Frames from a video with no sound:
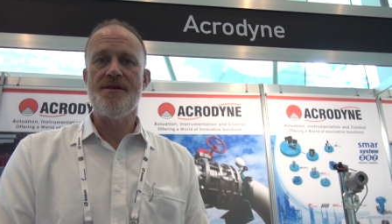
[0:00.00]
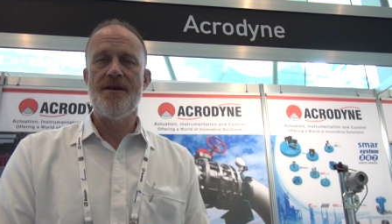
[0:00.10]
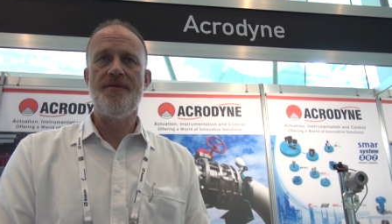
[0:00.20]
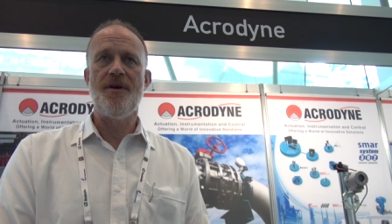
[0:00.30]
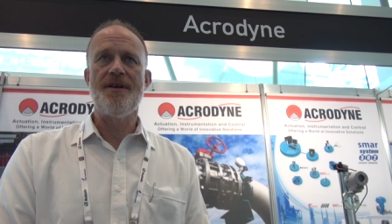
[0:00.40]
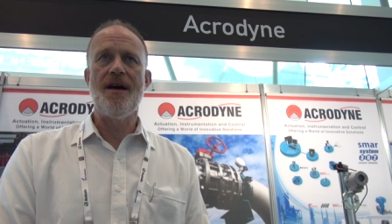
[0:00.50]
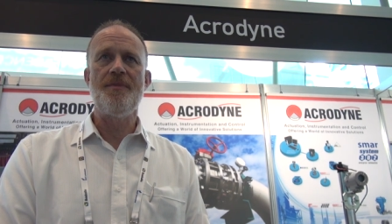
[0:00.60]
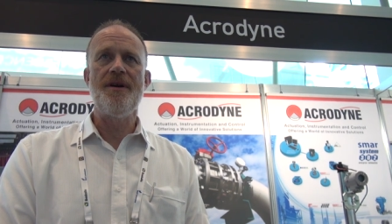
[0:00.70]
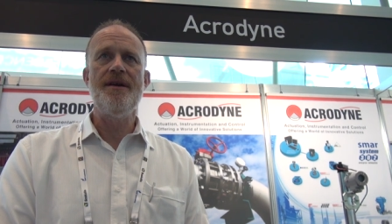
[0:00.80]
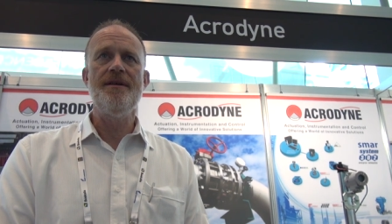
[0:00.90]
certified
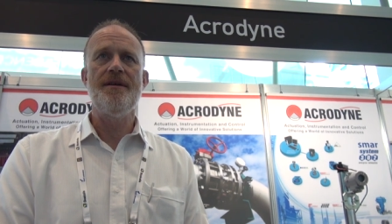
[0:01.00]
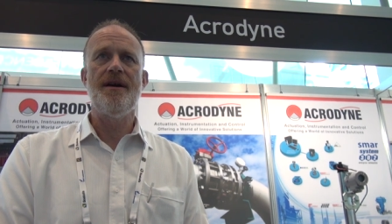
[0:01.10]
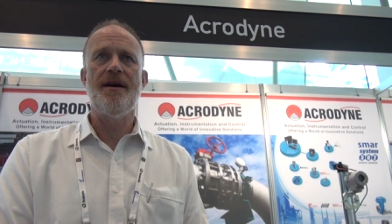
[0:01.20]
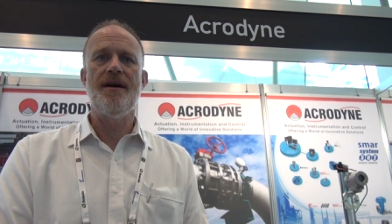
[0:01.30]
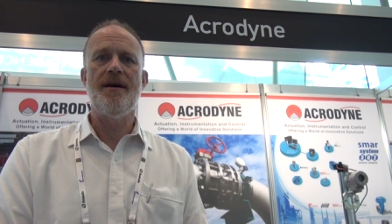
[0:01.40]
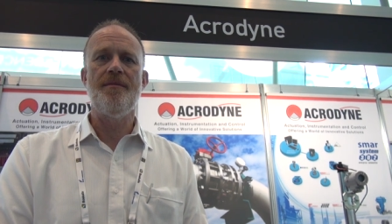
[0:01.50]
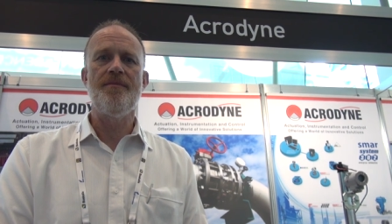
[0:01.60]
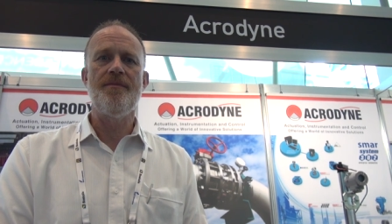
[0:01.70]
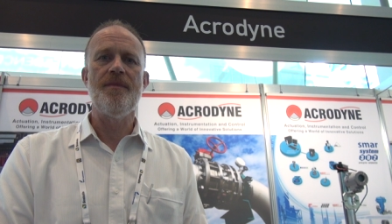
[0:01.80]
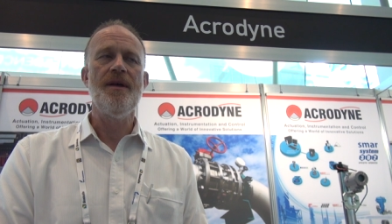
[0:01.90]
company. Um,